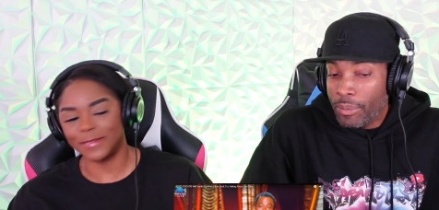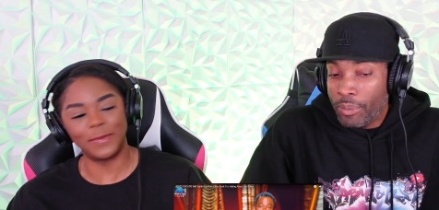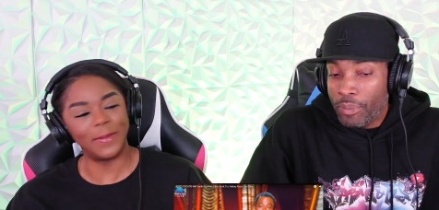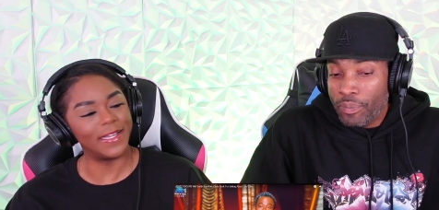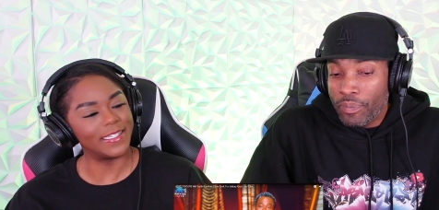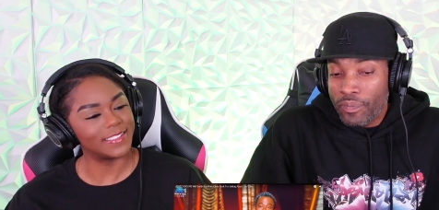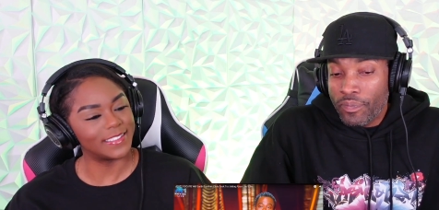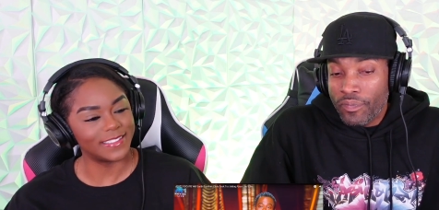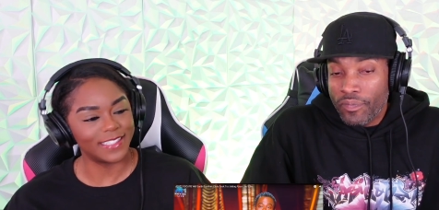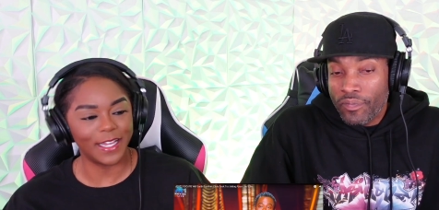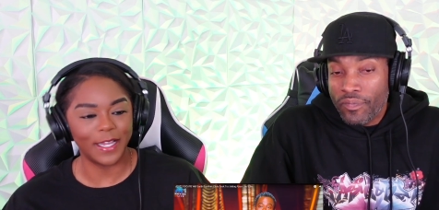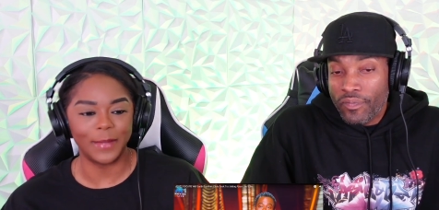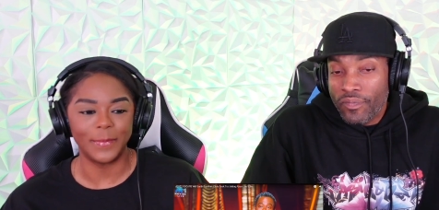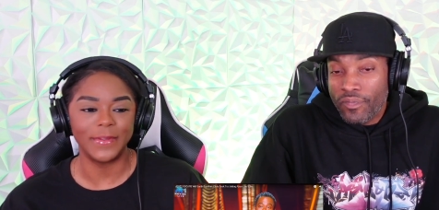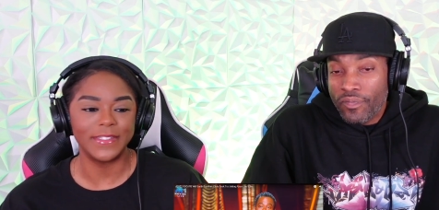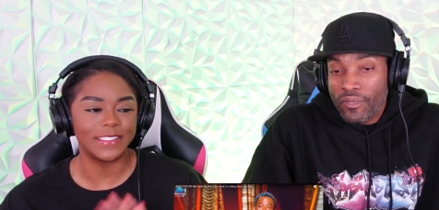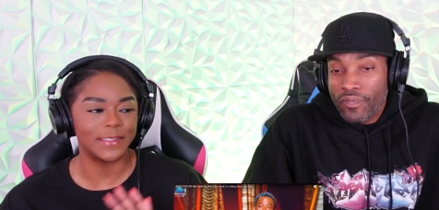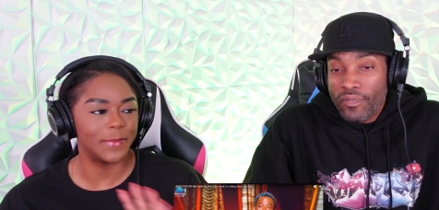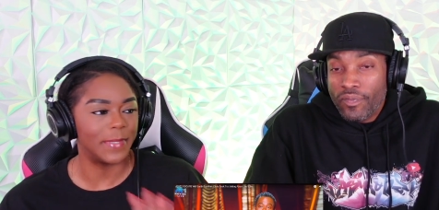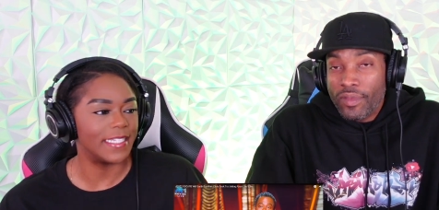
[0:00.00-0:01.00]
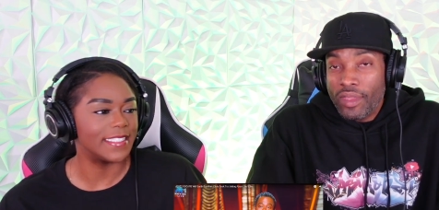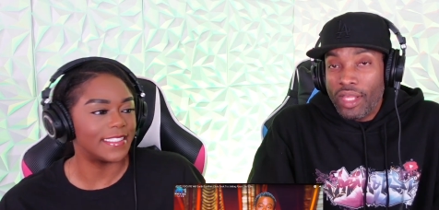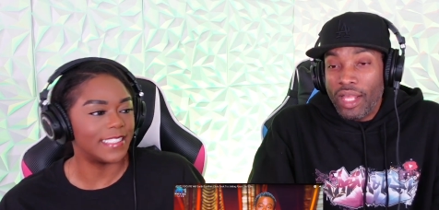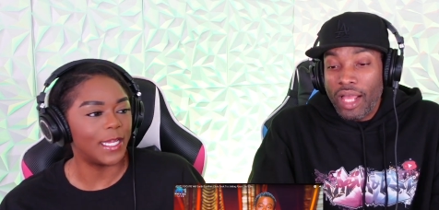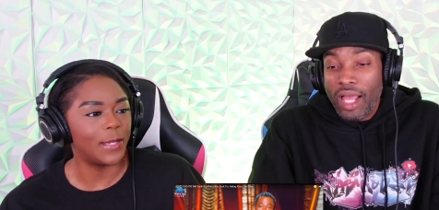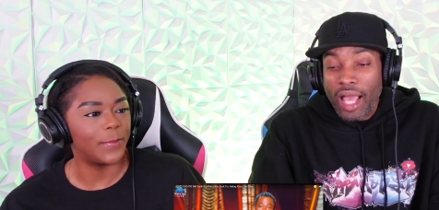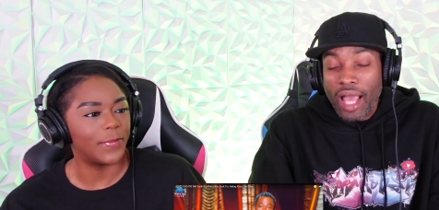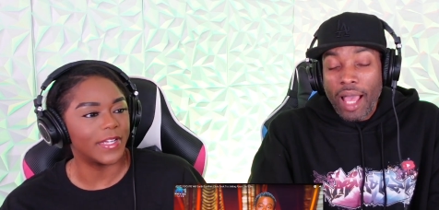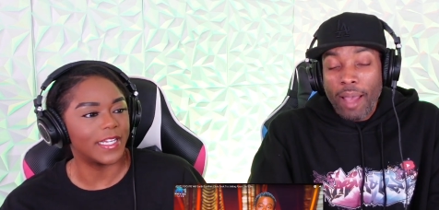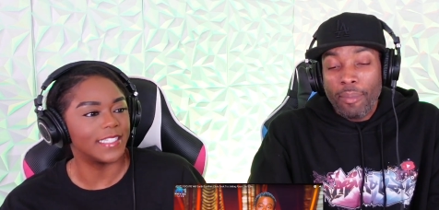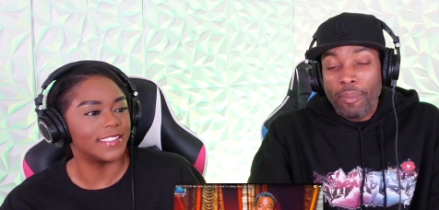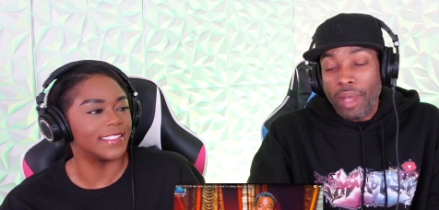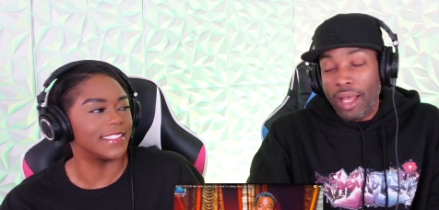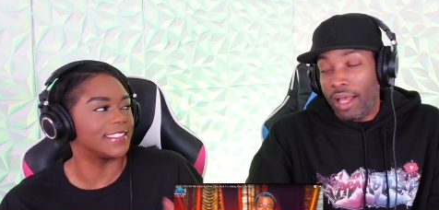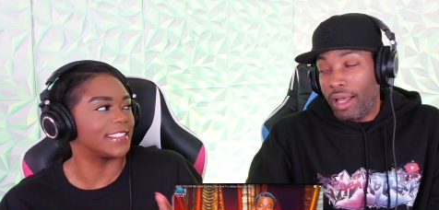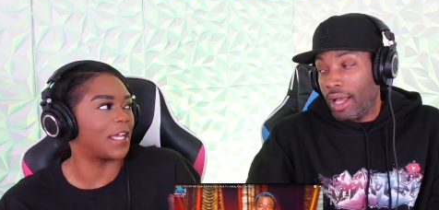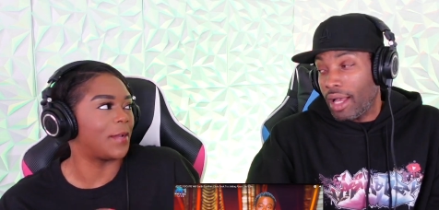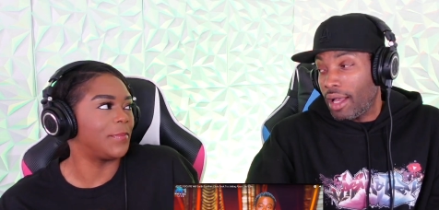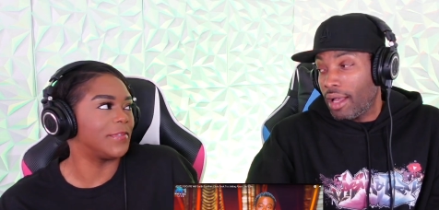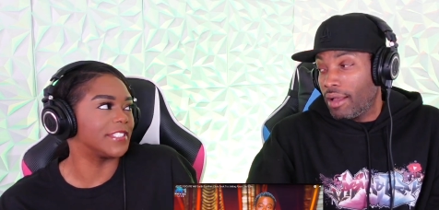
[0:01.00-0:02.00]
Speaker 1: messed up. It's messed up because I,
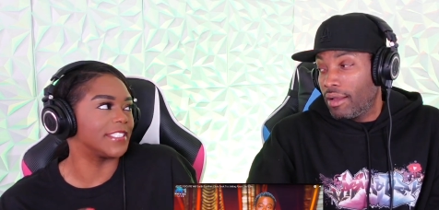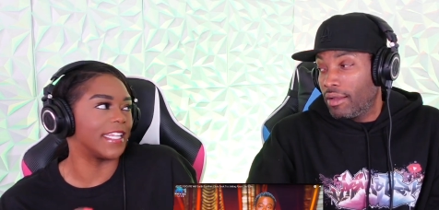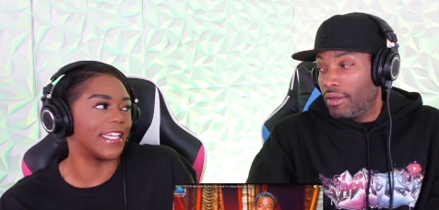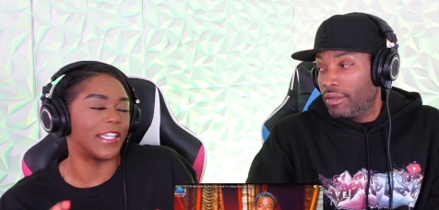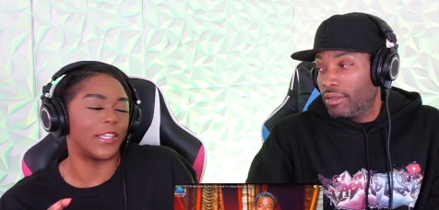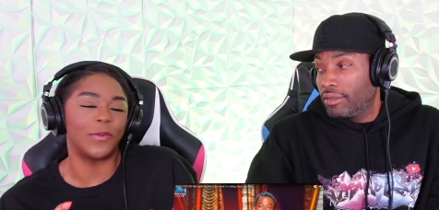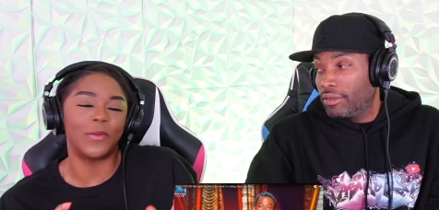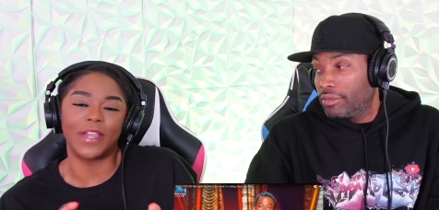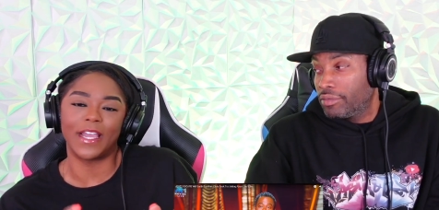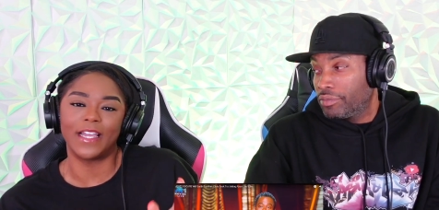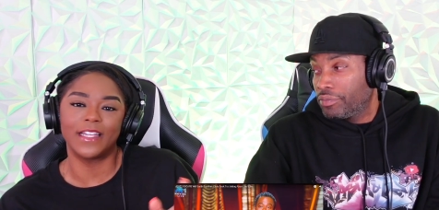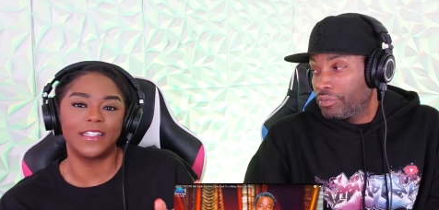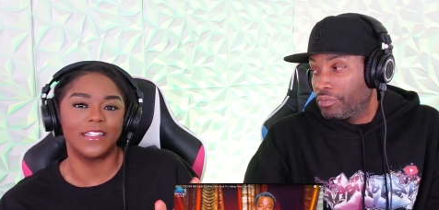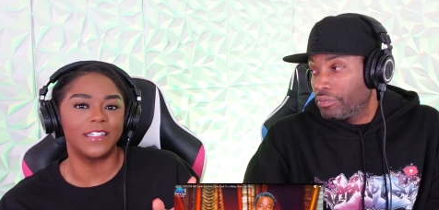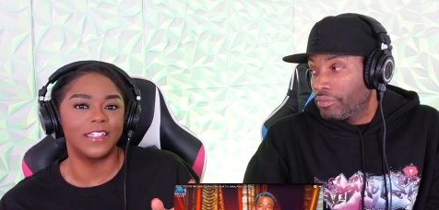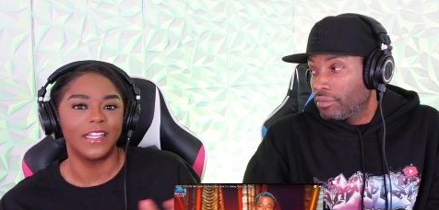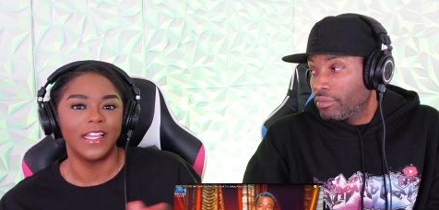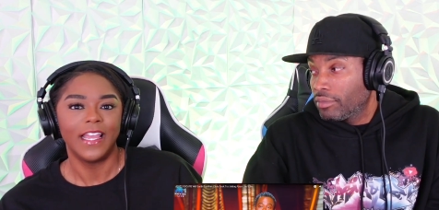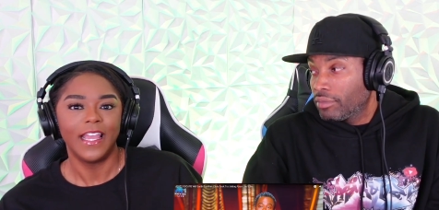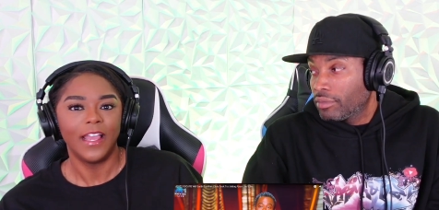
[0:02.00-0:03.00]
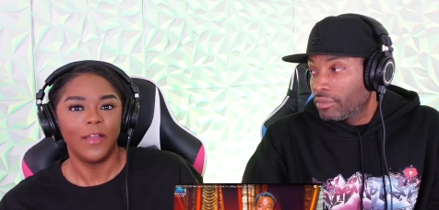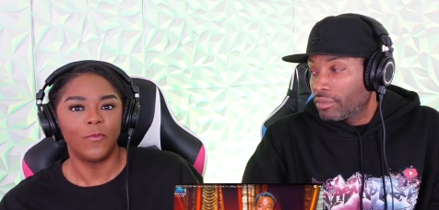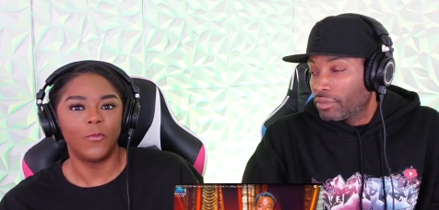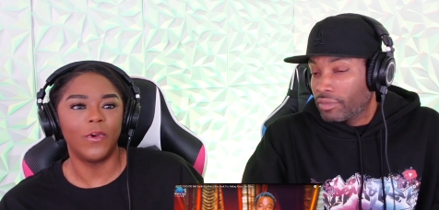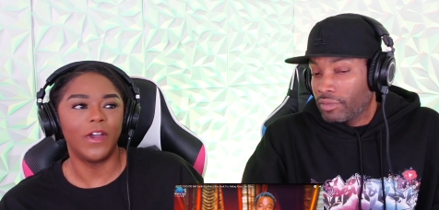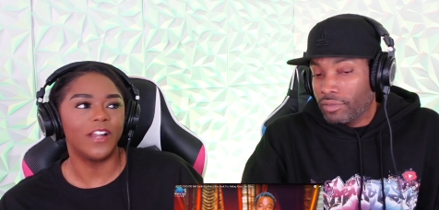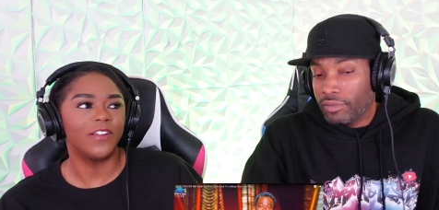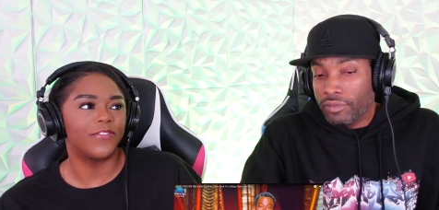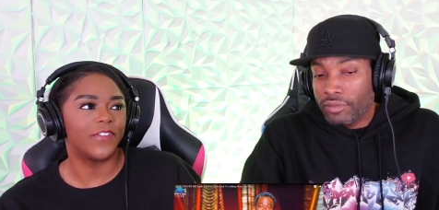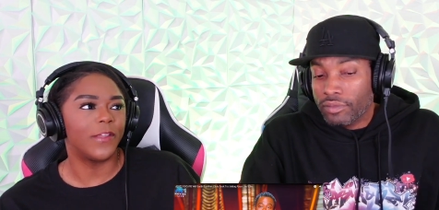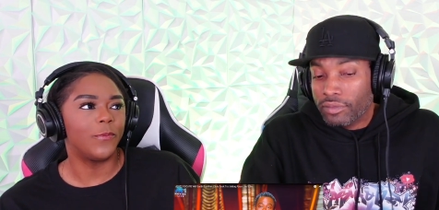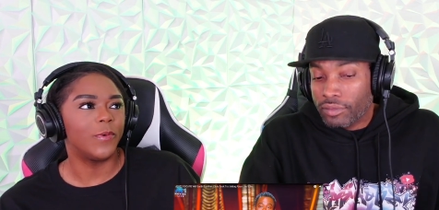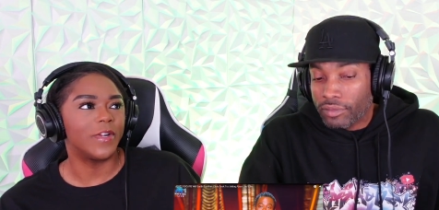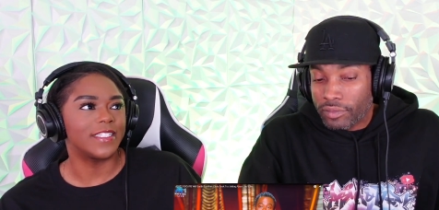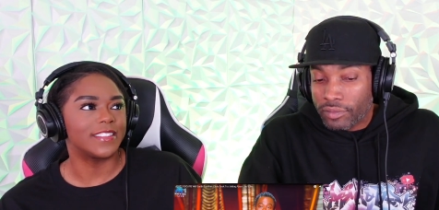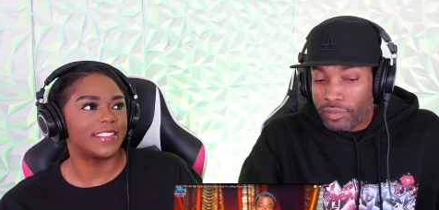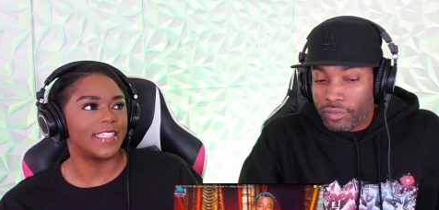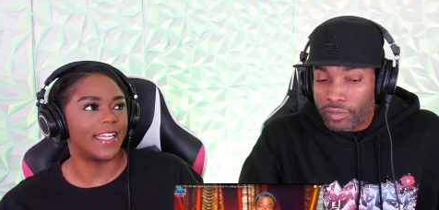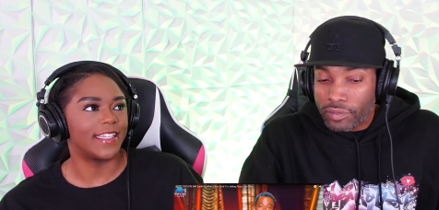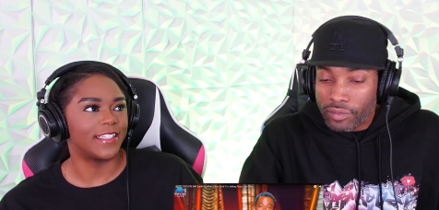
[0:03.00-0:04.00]
it's almost like you kind of. What if he
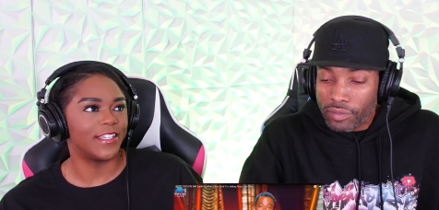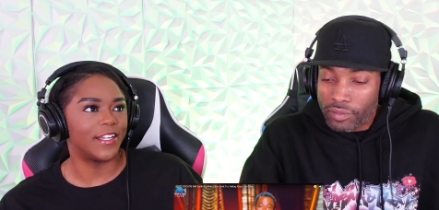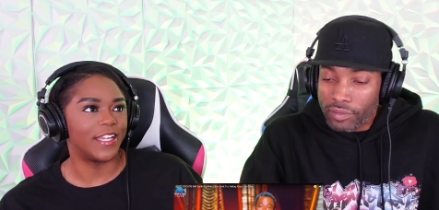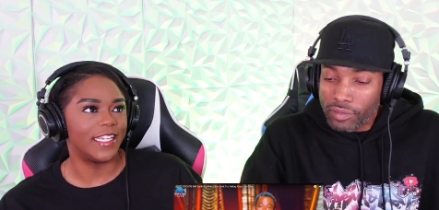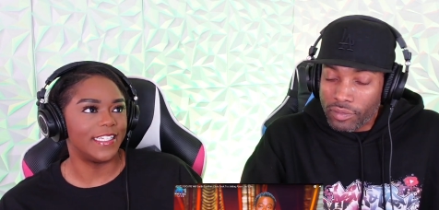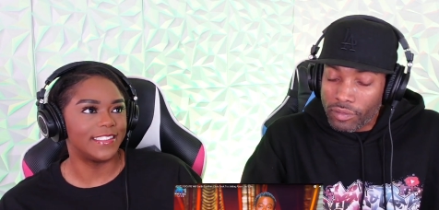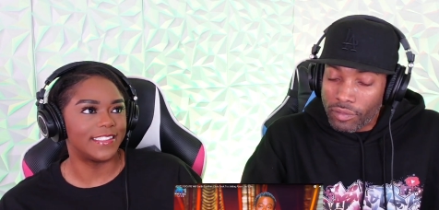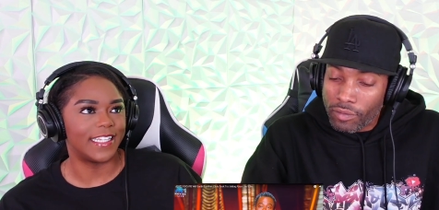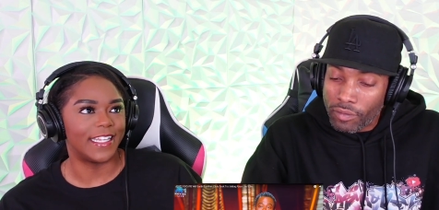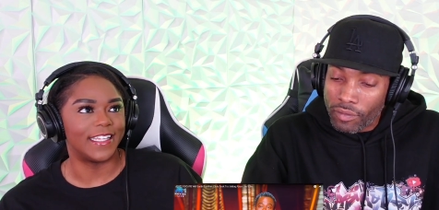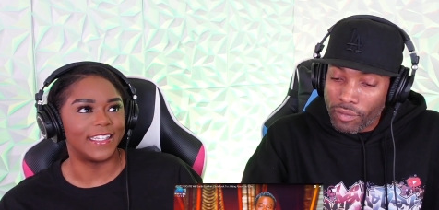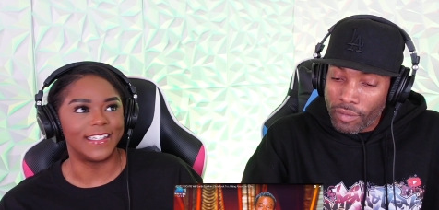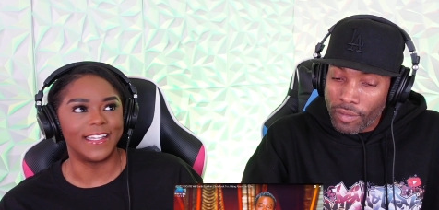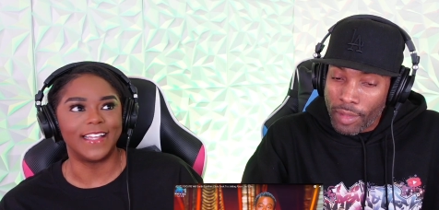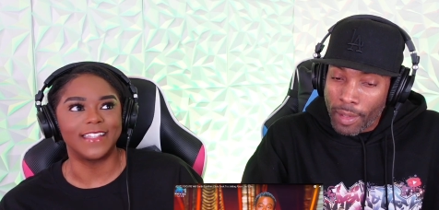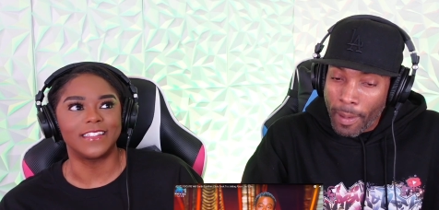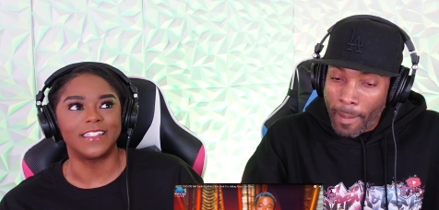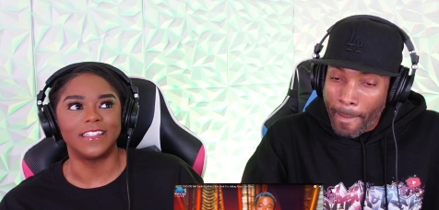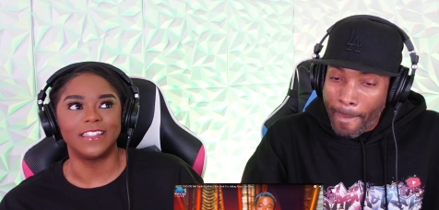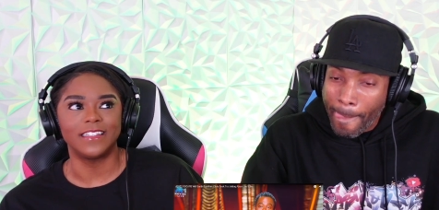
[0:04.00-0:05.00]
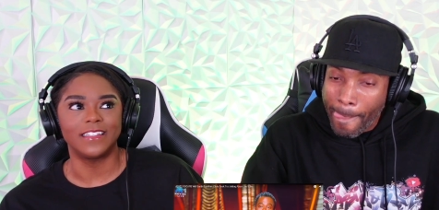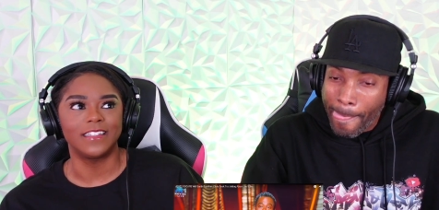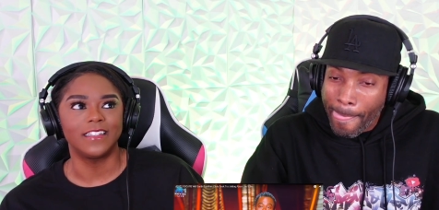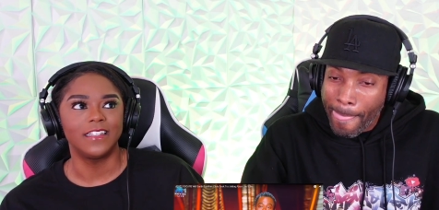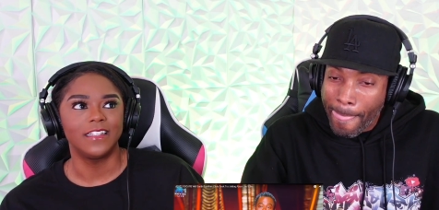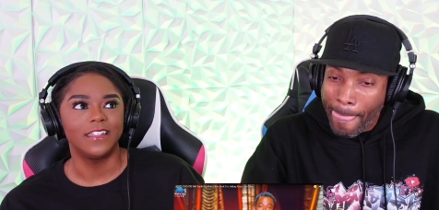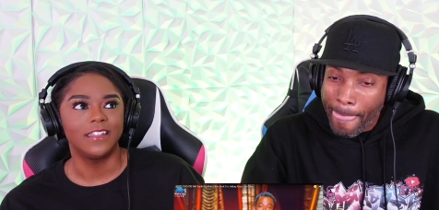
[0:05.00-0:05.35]
would have sat there and he said nothing?